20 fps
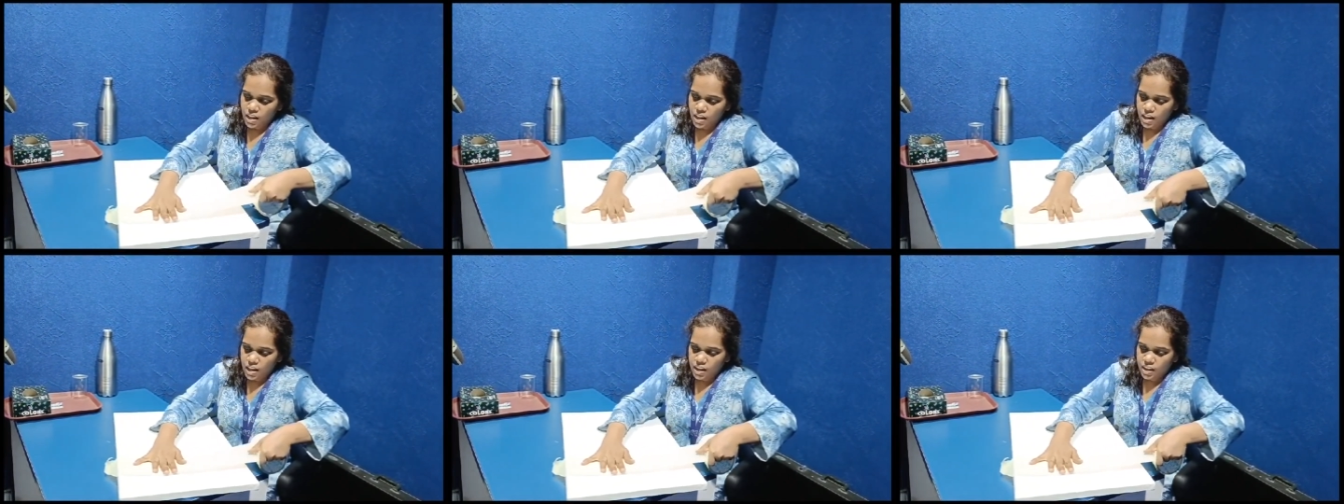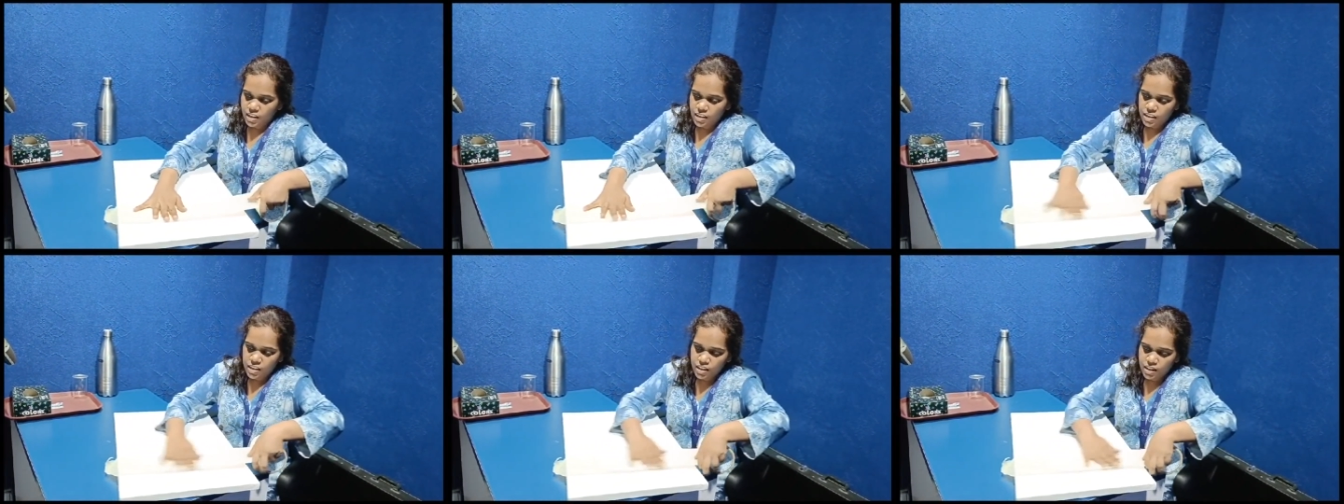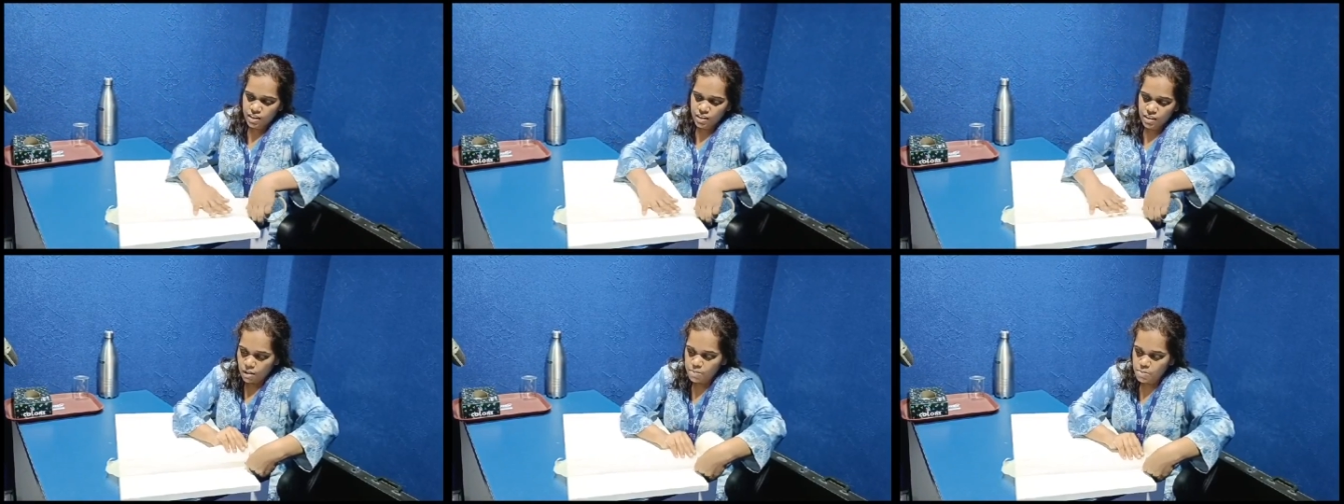and
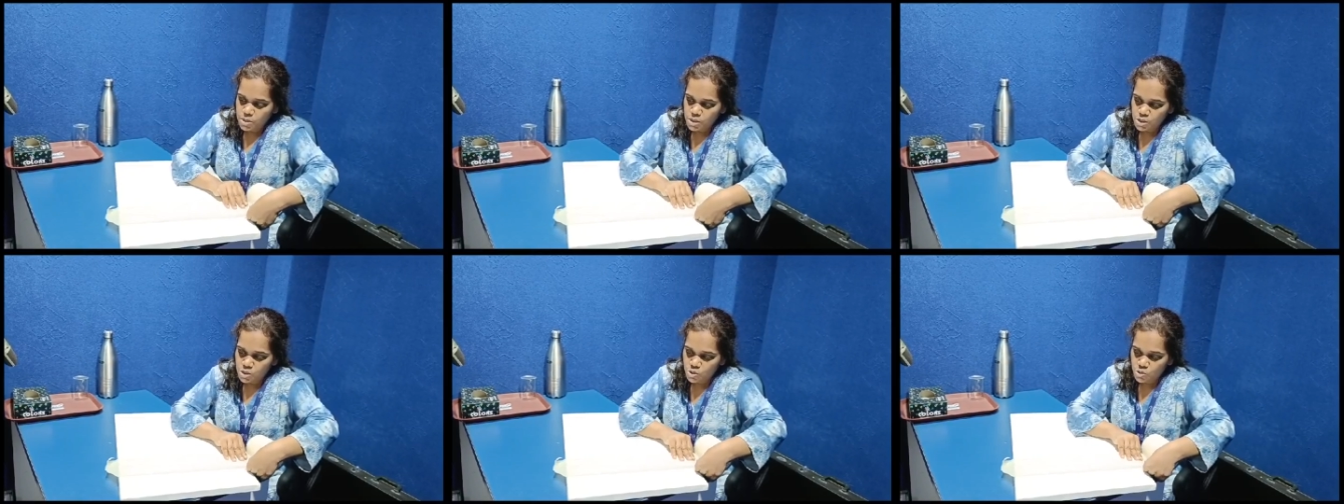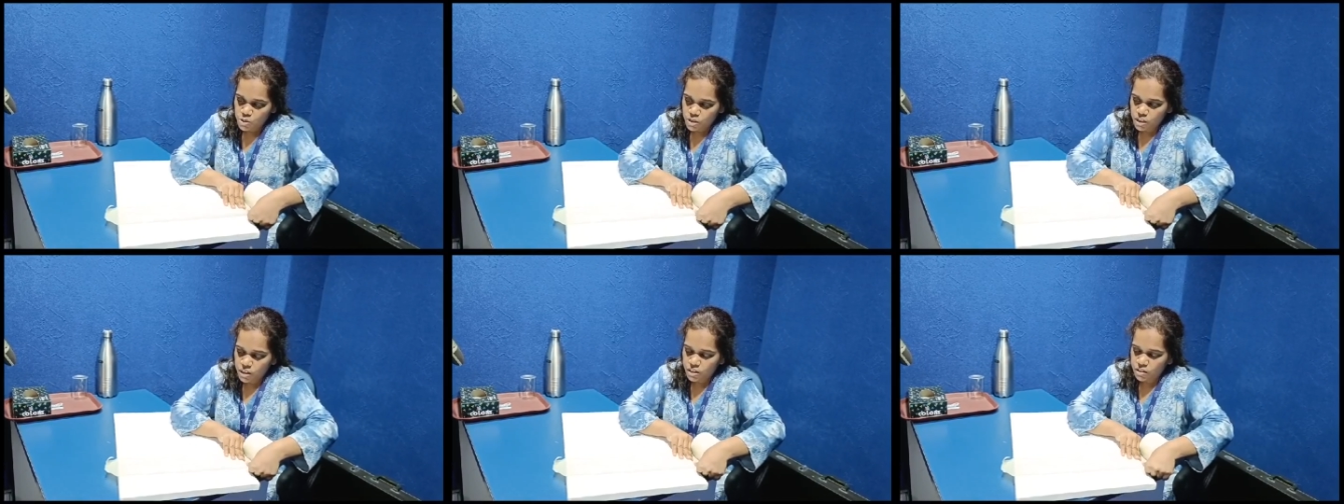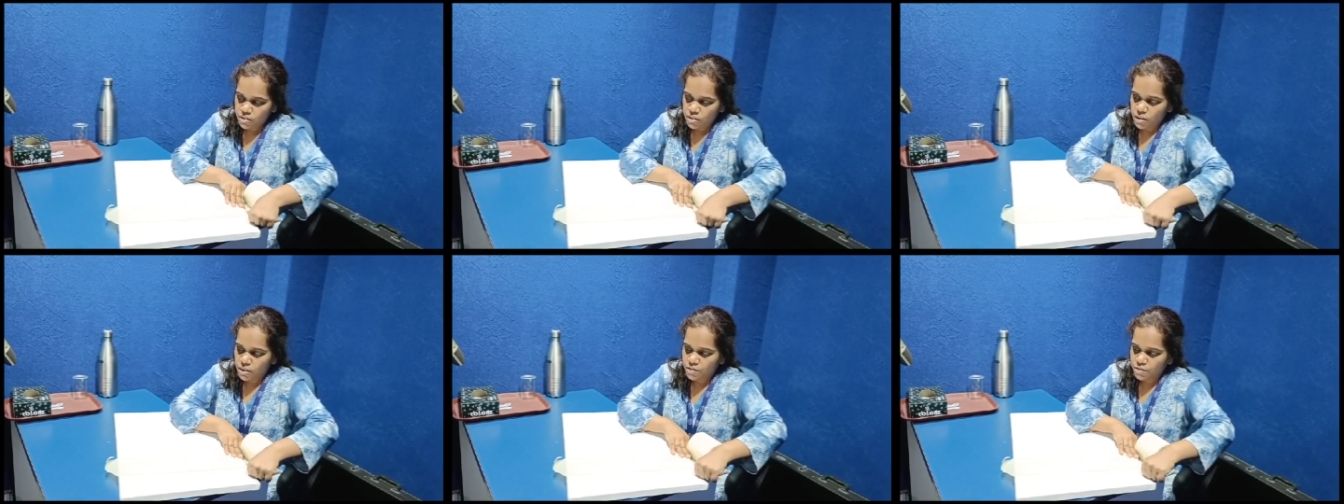I'm just showing
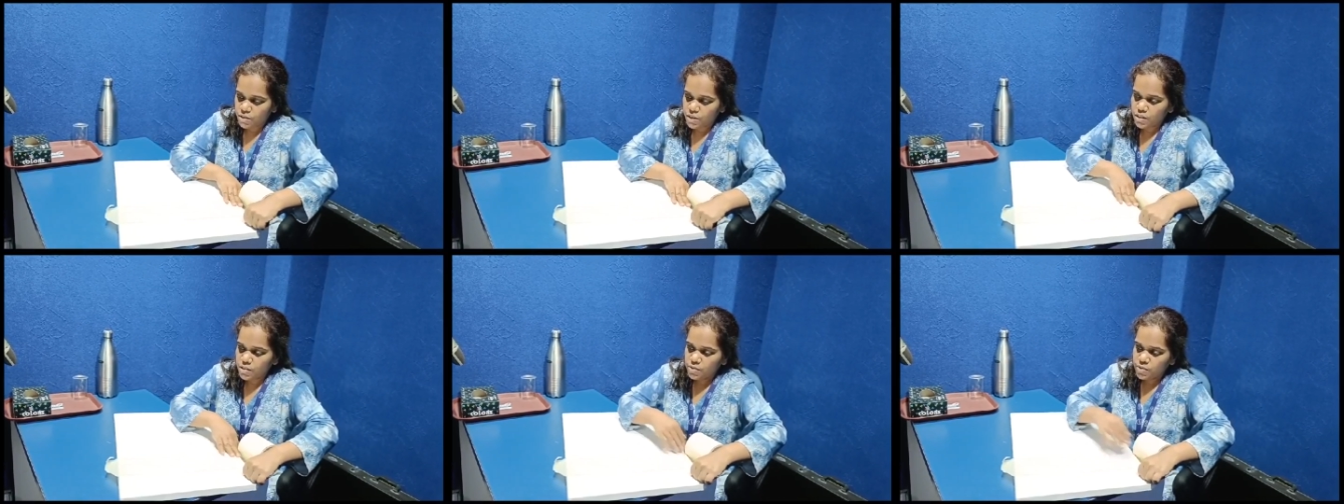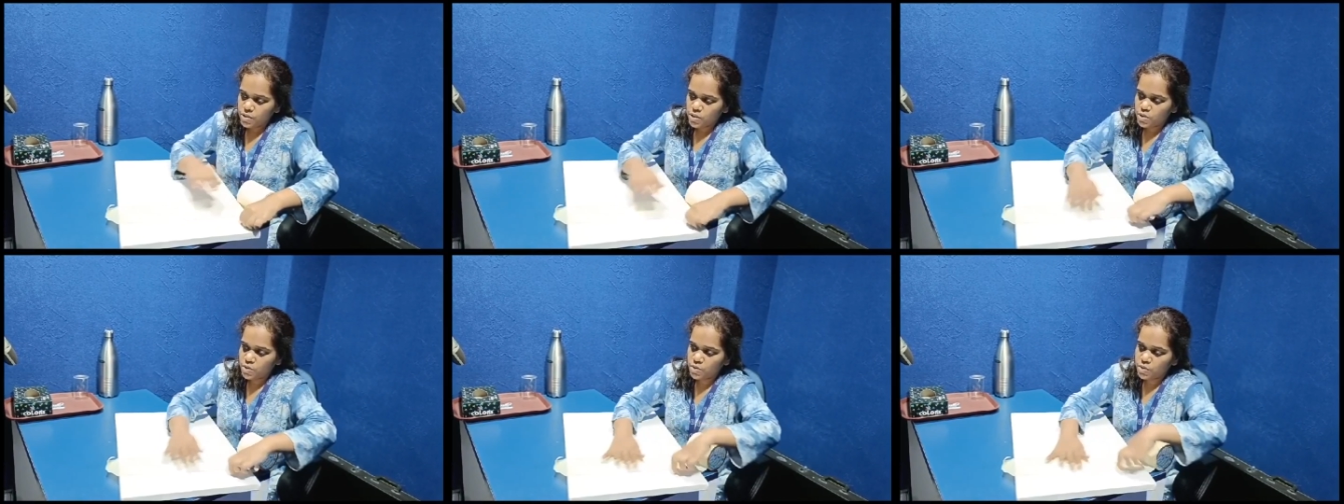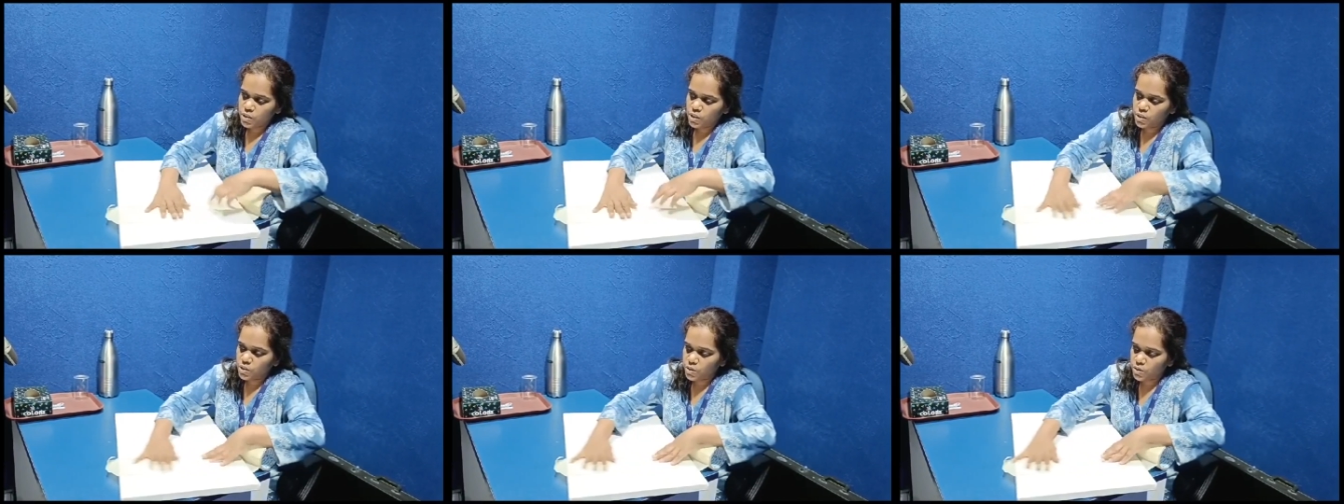it roughly for the
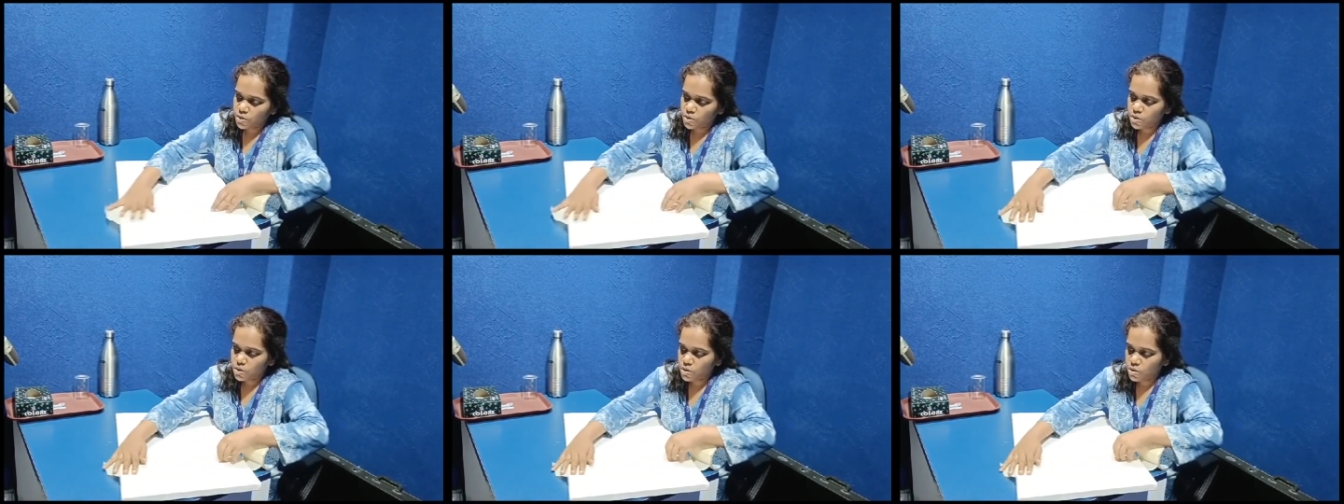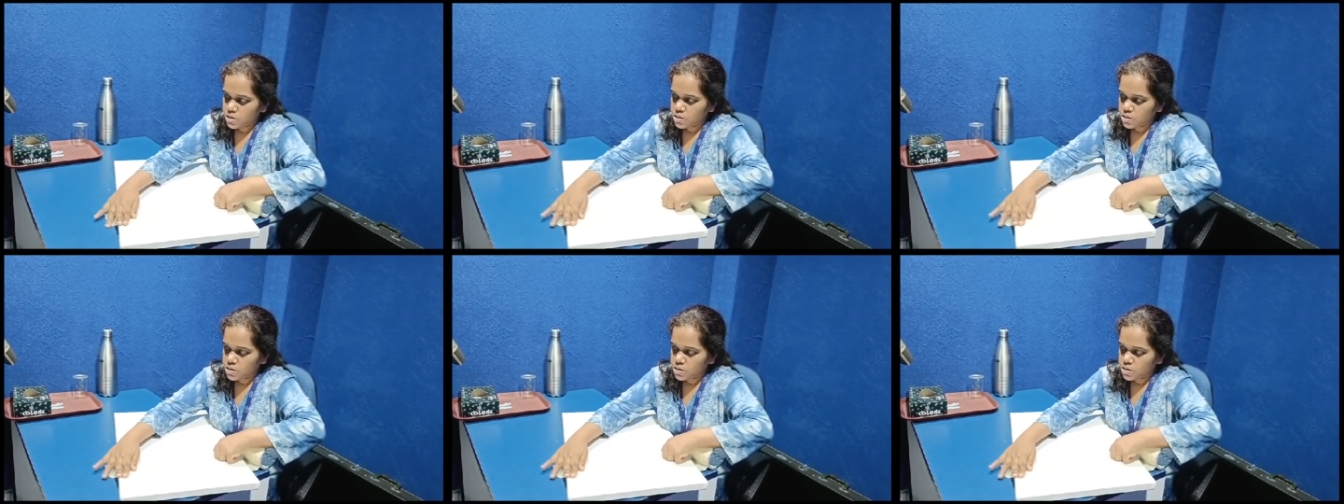video.